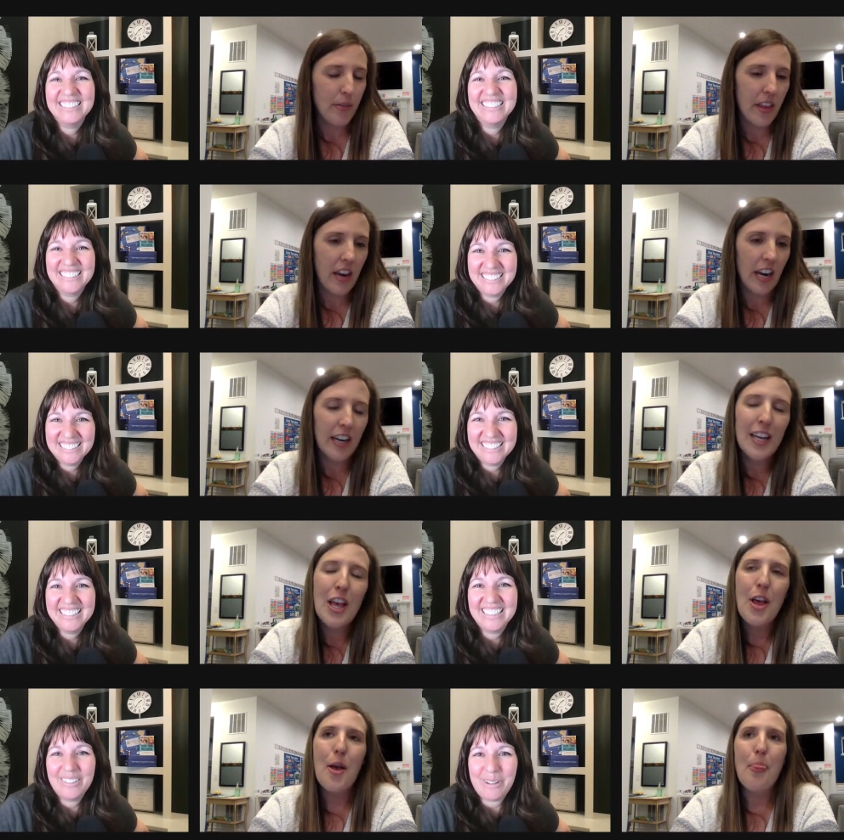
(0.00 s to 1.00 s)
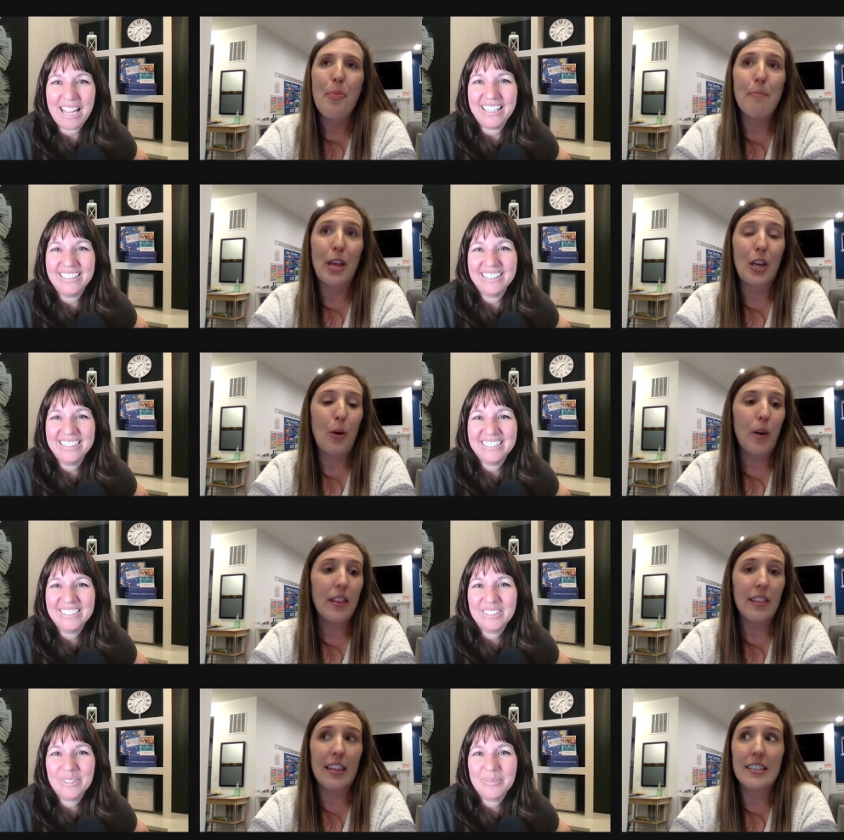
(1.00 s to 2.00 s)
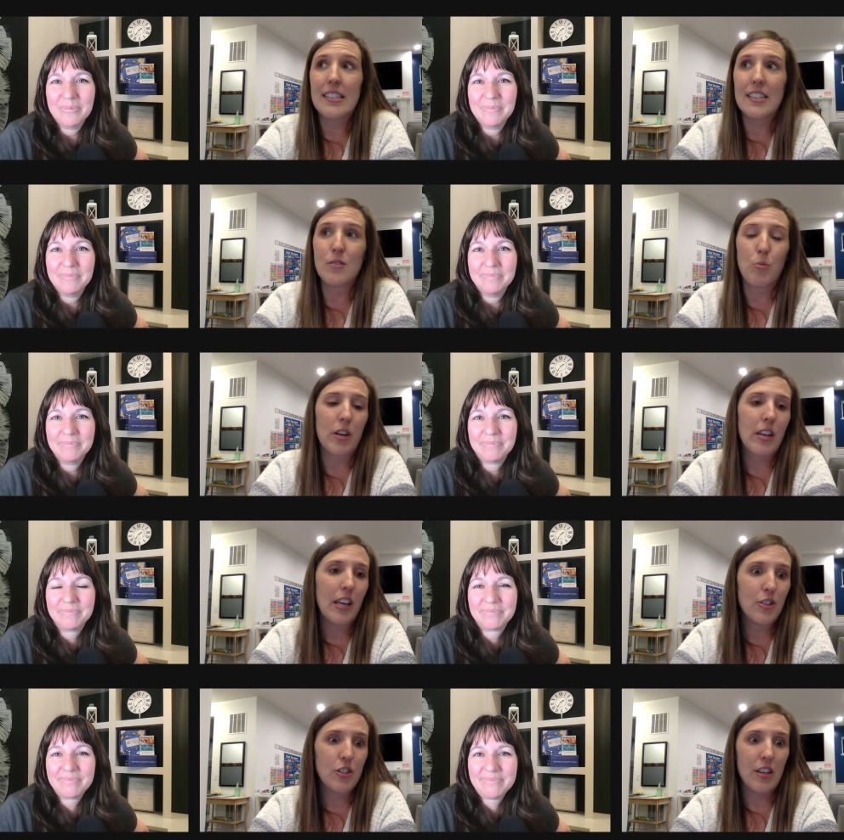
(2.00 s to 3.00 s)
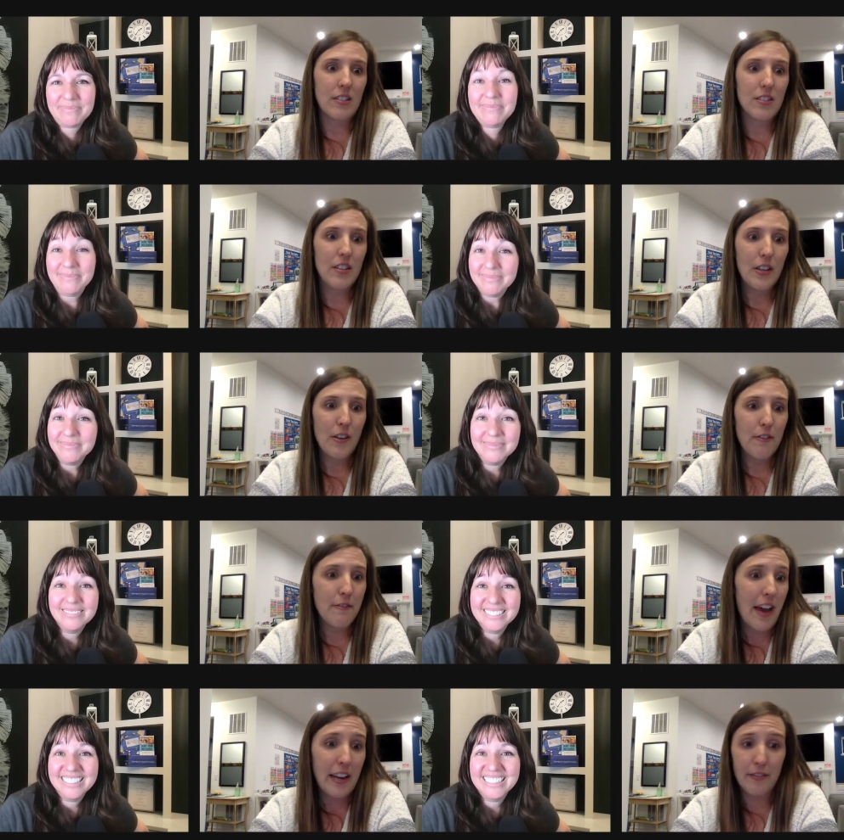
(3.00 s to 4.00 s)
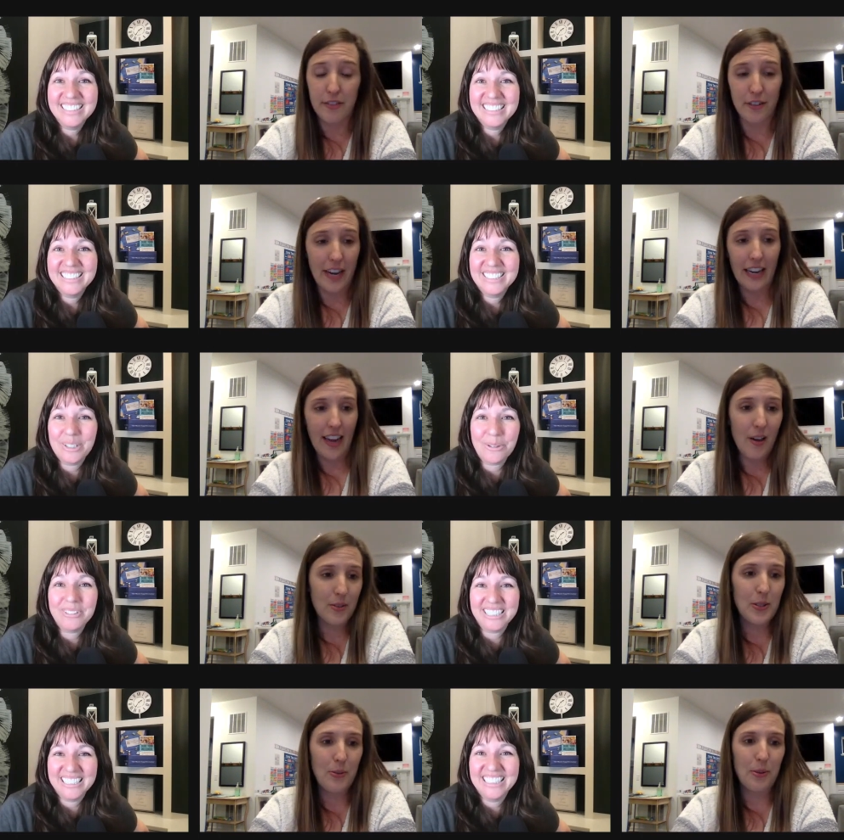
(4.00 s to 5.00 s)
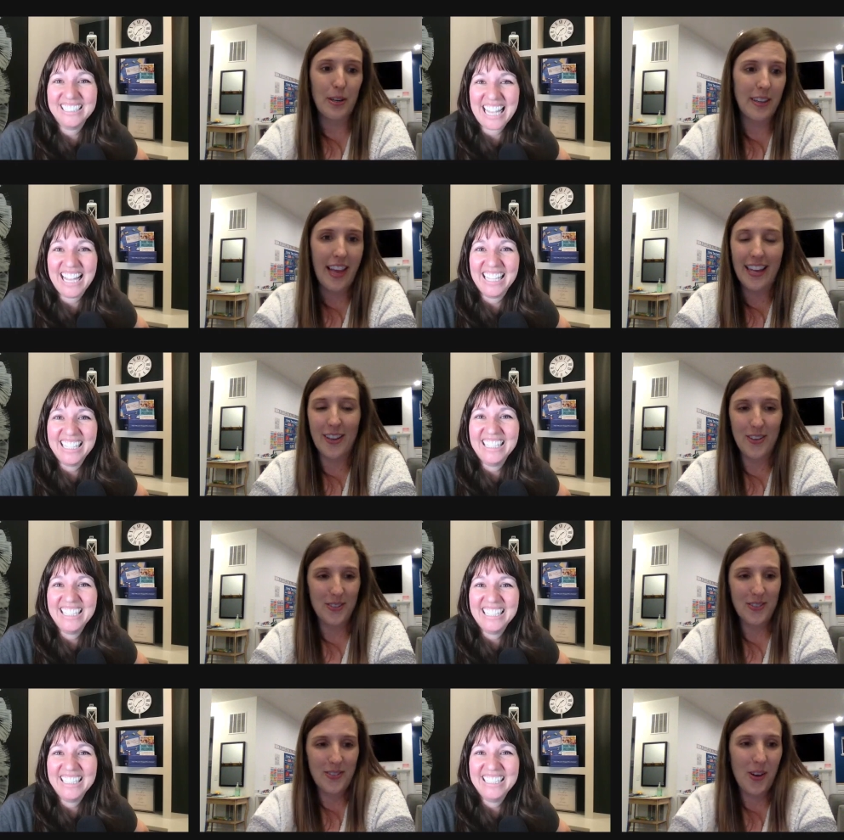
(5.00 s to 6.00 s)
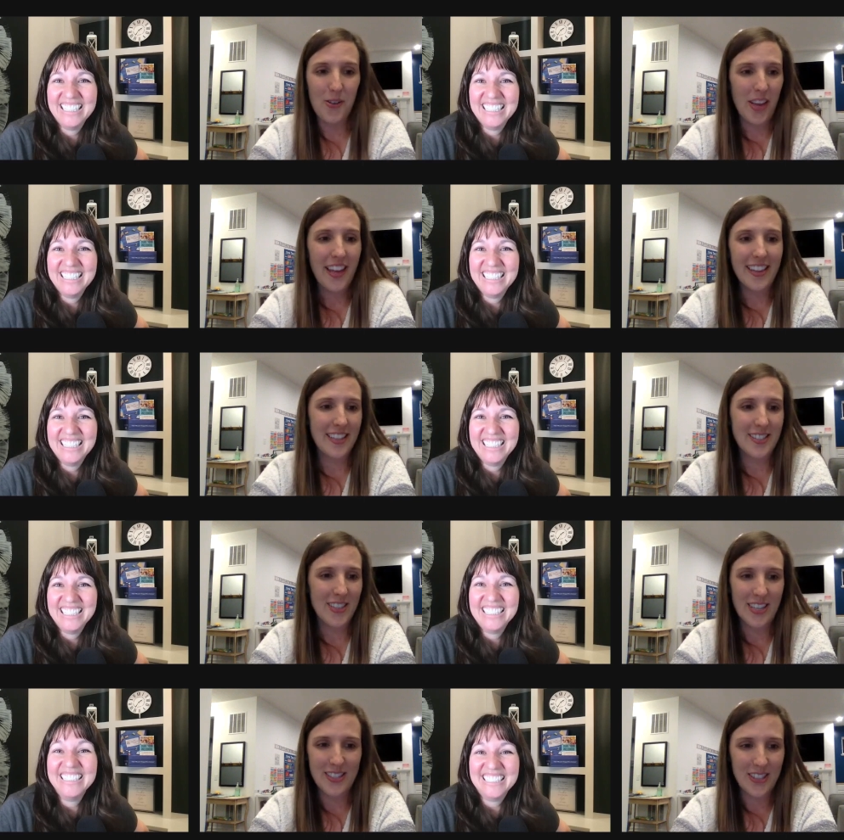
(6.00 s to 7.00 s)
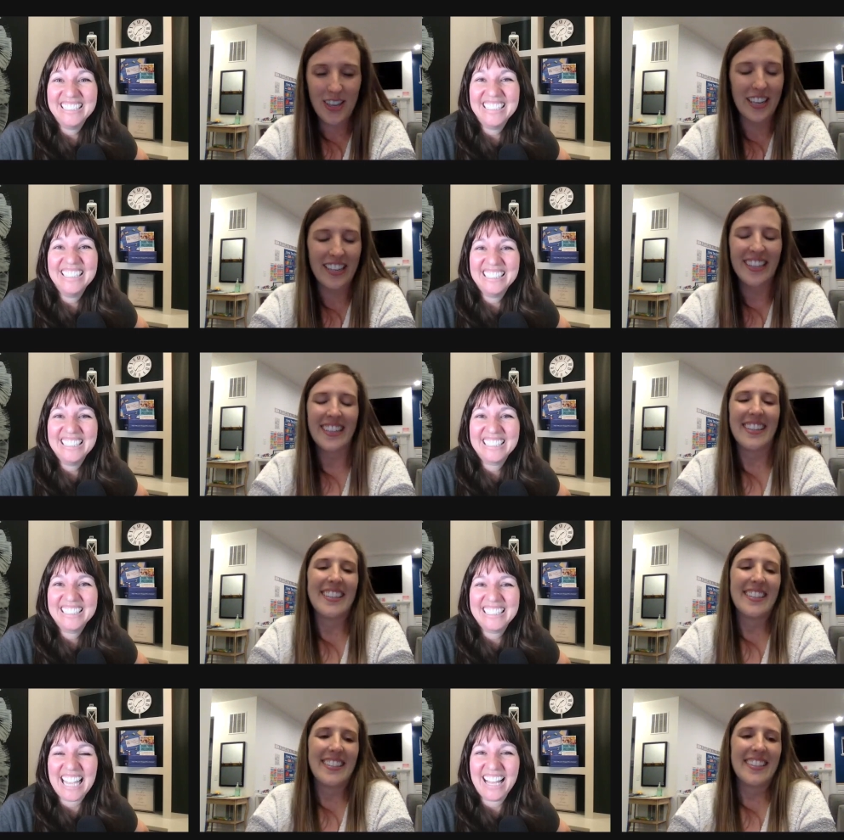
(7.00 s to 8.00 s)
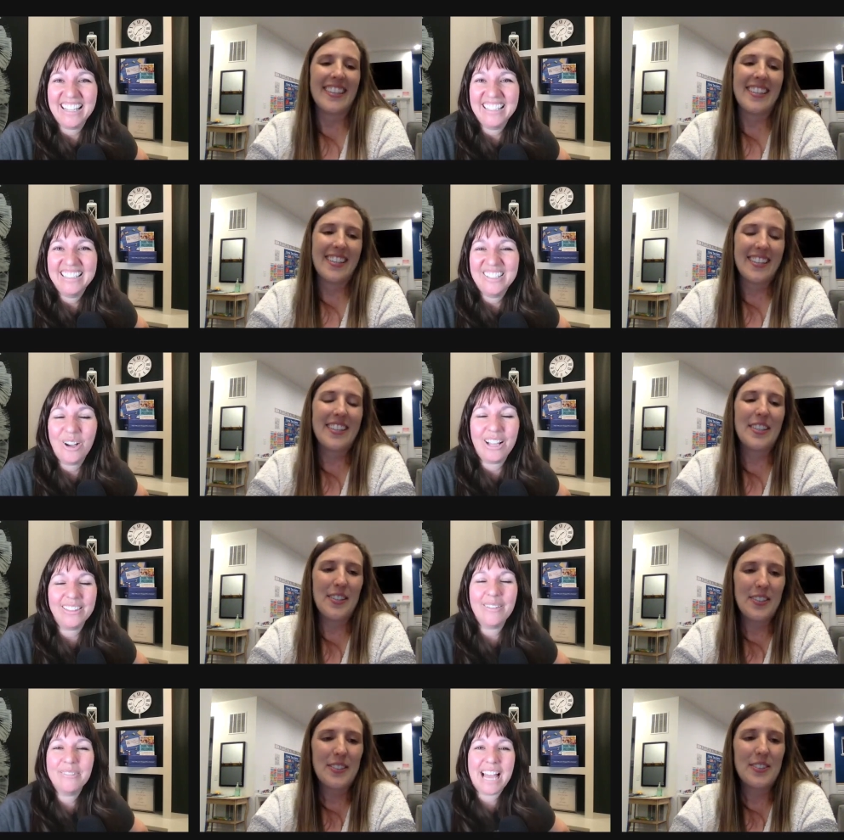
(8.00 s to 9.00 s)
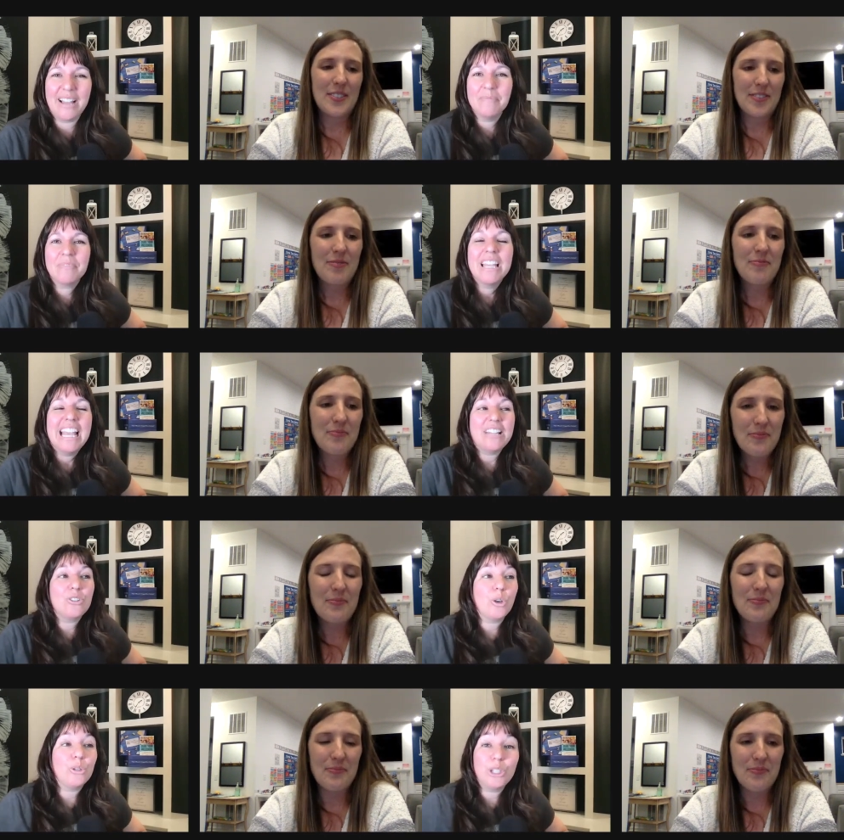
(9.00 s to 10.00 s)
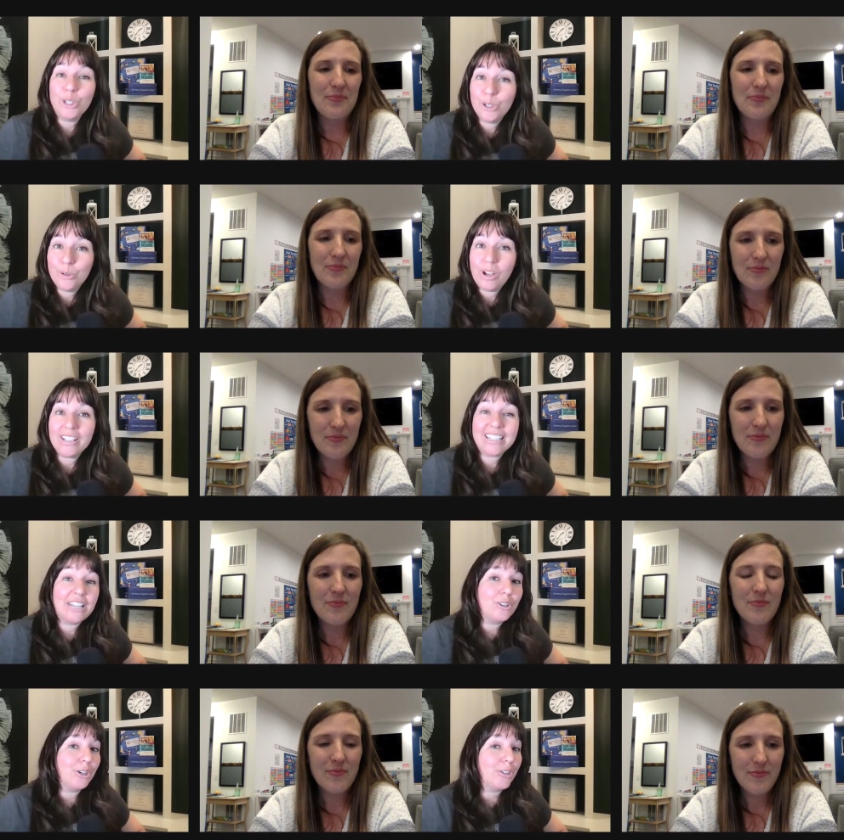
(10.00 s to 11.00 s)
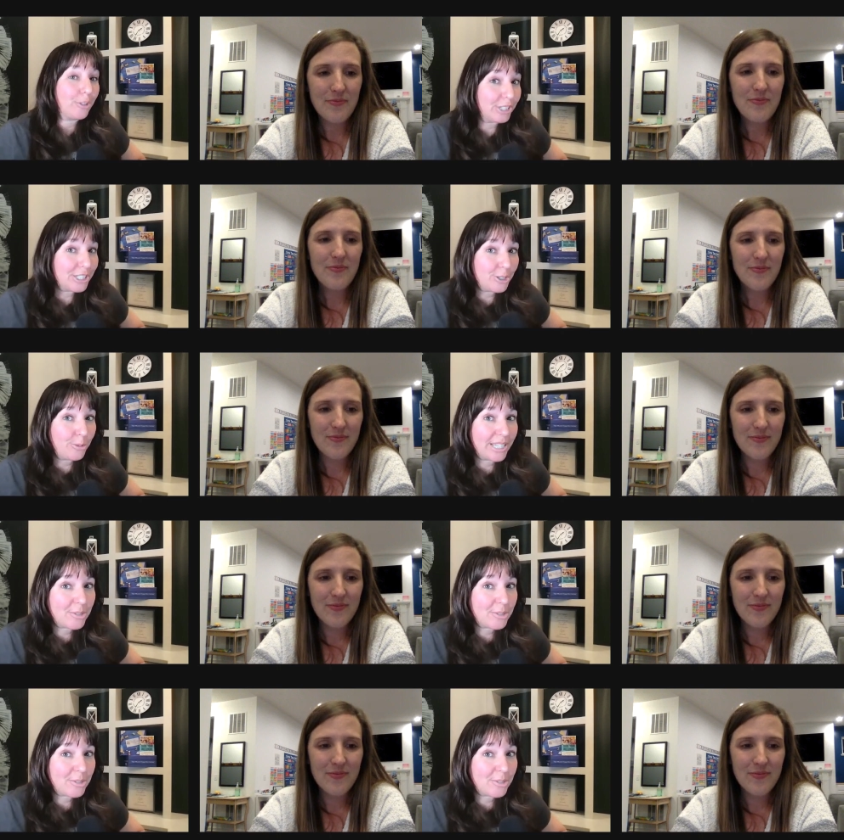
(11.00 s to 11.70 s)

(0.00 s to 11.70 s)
Speaker 1: there right but you know what this is working just fine for right now totally. so yeah. like
Speaker 2: okay it's it's good yeah no, I love that. And so mm-hmm. you said you're 32 weeks